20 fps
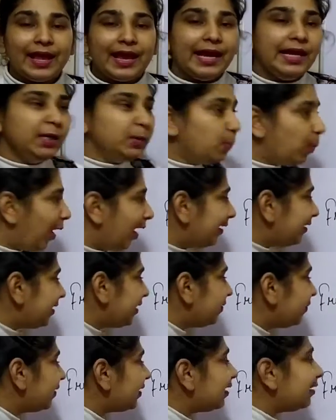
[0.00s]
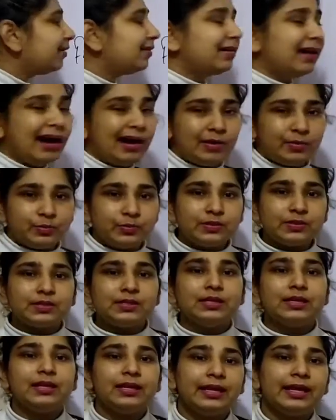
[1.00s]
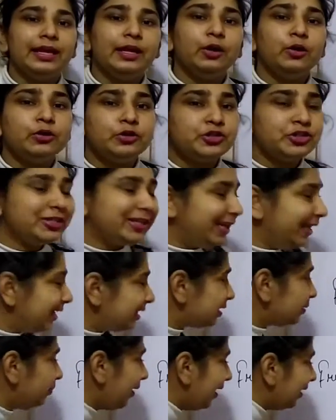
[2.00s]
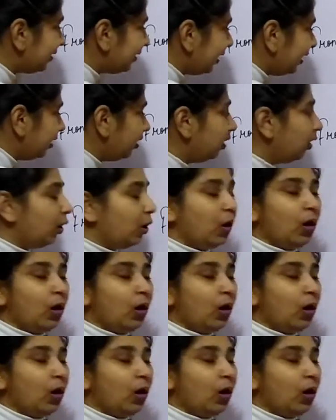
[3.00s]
And whatever accounts he or she is making,